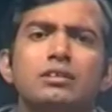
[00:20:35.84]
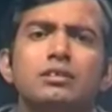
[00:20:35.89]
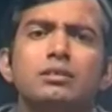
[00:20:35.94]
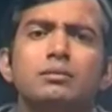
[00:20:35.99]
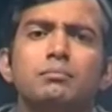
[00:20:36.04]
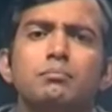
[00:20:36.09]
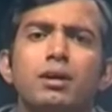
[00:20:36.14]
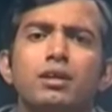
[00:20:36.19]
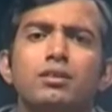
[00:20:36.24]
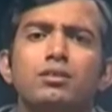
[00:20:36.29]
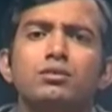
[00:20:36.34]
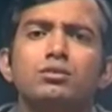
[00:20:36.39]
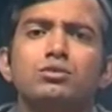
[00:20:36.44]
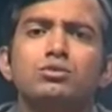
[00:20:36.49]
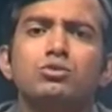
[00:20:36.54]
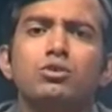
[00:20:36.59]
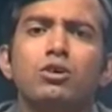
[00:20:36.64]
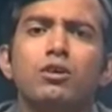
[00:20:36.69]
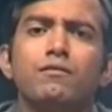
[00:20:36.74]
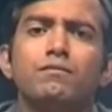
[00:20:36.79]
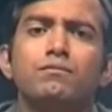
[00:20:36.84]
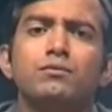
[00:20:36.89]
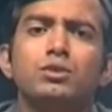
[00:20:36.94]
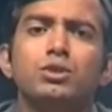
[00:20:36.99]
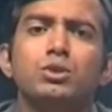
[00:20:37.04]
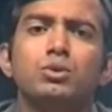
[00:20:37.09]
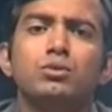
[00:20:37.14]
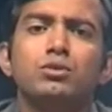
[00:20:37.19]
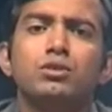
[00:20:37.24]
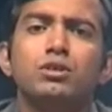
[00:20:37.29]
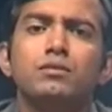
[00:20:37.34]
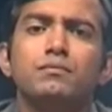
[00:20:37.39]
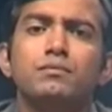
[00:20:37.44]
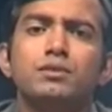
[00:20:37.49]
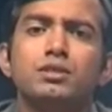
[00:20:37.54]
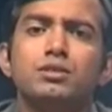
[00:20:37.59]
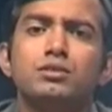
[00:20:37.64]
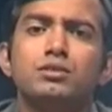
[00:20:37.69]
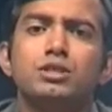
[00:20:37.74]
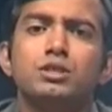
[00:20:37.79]
The methods of nuclear
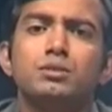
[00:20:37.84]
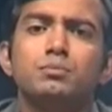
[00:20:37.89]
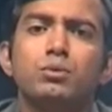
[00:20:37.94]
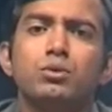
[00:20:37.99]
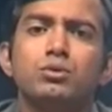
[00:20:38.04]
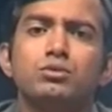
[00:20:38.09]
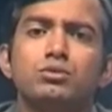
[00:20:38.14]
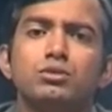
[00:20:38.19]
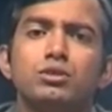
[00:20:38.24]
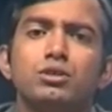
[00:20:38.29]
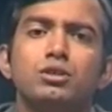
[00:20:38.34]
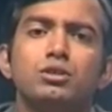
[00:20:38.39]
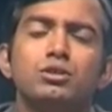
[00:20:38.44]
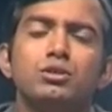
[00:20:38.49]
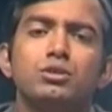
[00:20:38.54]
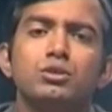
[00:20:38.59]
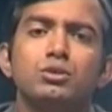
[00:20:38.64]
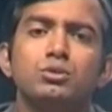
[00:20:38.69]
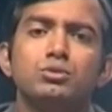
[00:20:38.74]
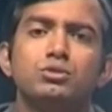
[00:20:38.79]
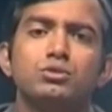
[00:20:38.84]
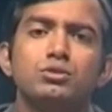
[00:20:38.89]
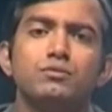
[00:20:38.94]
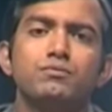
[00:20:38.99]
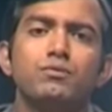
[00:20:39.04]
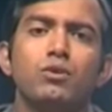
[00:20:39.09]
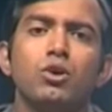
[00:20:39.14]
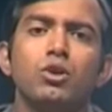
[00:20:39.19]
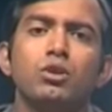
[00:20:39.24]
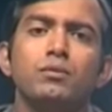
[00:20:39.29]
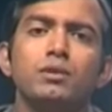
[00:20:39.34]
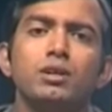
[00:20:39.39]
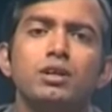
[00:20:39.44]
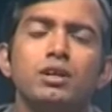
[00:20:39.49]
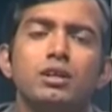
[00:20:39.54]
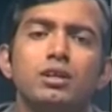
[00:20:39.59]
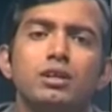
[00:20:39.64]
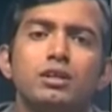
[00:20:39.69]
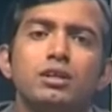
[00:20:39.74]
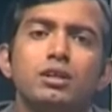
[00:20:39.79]
waste disposal includes the following.
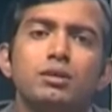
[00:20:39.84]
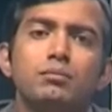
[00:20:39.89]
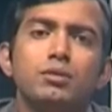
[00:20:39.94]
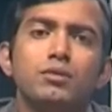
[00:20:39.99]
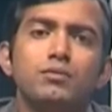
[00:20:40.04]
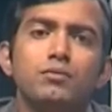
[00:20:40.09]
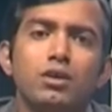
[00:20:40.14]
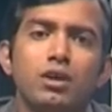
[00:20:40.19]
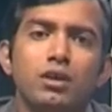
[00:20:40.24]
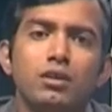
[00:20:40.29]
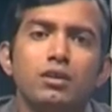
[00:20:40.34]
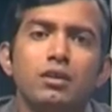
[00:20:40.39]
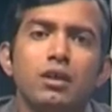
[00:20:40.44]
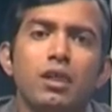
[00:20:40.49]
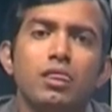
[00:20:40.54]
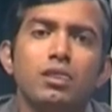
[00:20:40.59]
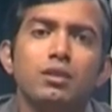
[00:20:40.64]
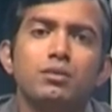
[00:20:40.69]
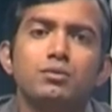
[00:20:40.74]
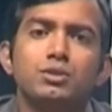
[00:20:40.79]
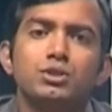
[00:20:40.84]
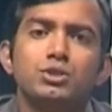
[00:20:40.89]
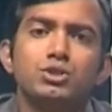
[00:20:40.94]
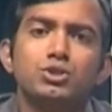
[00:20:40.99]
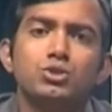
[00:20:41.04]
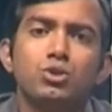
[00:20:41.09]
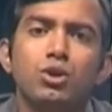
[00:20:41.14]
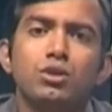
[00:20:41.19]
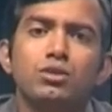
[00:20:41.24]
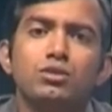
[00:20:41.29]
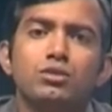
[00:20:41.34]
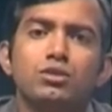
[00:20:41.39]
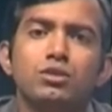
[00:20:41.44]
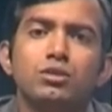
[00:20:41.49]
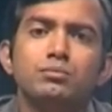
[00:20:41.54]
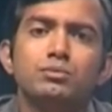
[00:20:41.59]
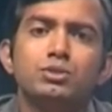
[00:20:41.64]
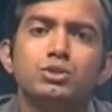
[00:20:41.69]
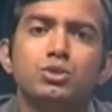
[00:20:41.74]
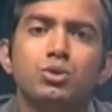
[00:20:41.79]
Number 1, the
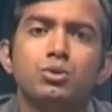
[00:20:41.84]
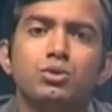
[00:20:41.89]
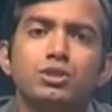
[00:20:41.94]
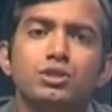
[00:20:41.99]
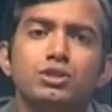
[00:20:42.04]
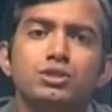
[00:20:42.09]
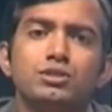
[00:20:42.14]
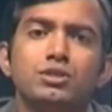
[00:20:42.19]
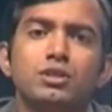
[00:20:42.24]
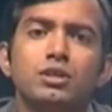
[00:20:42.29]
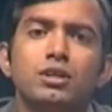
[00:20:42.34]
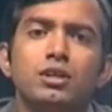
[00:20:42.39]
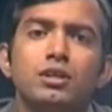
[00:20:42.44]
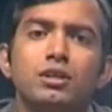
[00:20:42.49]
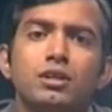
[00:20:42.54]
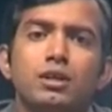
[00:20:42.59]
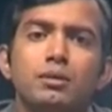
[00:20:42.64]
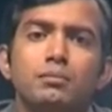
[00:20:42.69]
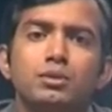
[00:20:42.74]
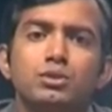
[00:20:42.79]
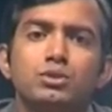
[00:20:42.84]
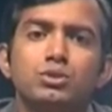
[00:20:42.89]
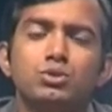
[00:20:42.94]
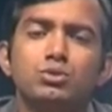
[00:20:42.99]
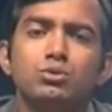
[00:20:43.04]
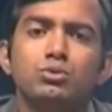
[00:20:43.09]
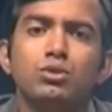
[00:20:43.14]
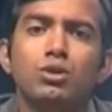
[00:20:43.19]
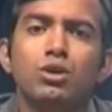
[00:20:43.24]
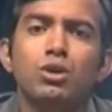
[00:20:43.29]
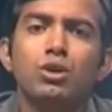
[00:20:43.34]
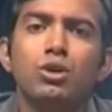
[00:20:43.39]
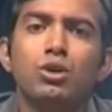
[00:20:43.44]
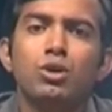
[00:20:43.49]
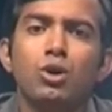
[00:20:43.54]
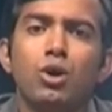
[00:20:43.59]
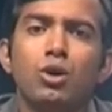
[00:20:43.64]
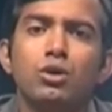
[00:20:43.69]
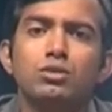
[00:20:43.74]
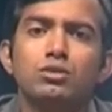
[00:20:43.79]
short-term storage. Number 2,
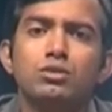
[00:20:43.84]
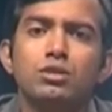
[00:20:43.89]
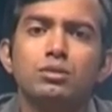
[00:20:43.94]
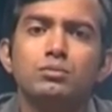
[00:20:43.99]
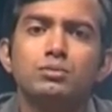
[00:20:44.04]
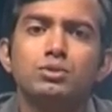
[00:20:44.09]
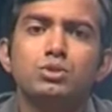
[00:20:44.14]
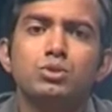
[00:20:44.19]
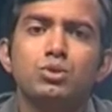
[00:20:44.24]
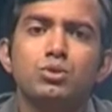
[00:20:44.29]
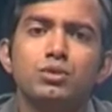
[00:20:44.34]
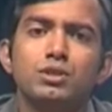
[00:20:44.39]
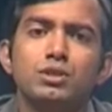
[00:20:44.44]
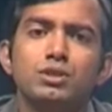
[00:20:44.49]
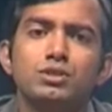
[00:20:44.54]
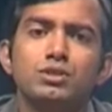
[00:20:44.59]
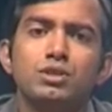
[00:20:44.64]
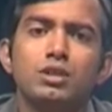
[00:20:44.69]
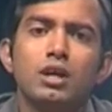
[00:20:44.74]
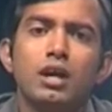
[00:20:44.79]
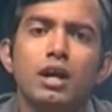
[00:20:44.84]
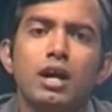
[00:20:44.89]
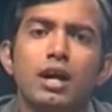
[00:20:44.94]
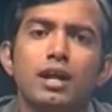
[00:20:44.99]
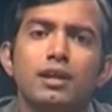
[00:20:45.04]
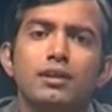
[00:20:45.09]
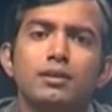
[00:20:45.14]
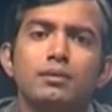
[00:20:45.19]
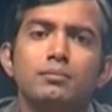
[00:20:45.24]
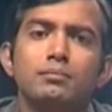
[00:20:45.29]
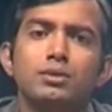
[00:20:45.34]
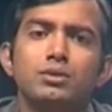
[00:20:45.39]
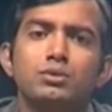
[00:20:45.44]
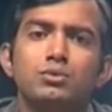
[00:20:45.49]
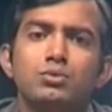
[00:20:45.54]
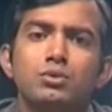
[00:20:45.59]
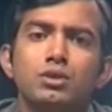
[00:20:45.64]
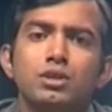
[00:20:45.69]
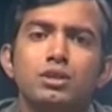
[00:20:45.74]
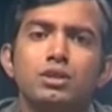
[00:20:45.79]
long-term storage. And number
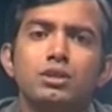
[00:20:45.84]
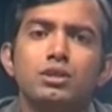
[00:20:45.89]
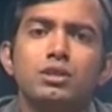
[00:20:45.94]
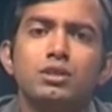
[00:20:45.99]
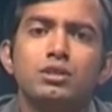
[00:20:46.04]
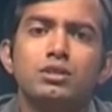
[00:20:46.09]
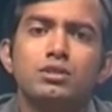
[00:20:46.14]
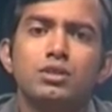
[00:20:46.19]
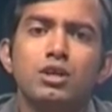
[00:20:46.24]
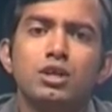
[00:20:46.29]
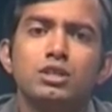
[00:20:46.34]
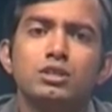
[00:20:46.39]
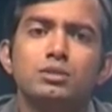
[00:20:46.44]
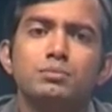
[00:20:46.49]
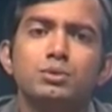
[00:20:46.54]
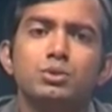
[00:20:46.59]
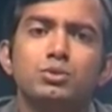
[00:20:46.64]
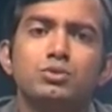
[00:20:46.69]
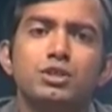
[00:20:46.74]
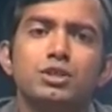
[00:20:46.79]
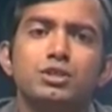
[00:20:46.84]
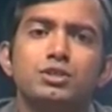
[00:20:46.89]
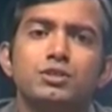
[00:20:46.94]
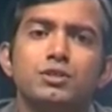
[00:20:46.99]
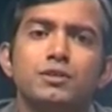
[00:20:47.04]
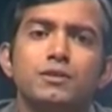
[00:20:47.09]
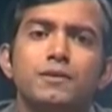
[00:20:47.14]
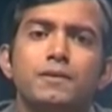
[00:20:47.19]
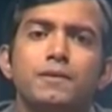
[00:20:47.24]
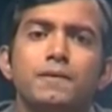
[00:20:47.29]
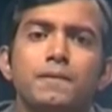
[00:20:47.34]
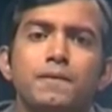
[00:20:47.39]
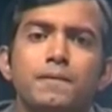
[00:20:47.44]
3, transmutation.